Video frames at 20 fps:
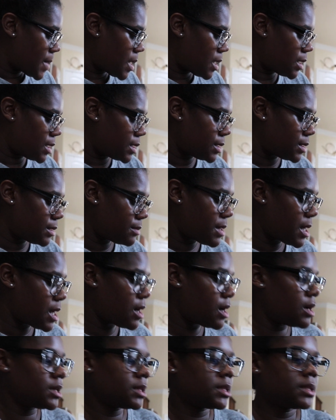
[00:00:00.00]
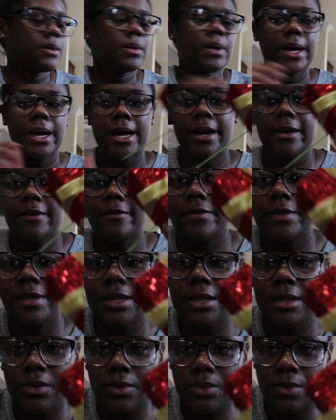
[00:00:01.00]
I also have
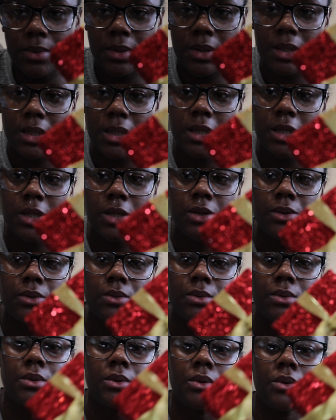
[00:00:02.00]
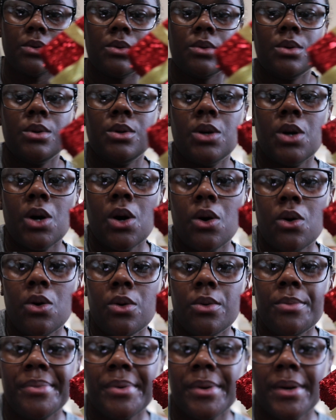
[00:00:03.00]
these really cute little
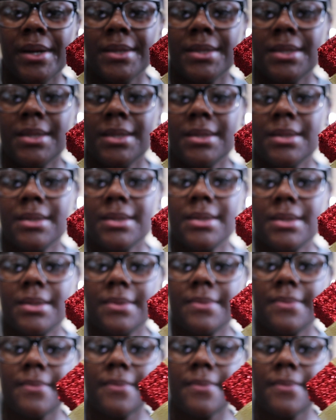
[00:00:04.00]
gold presents.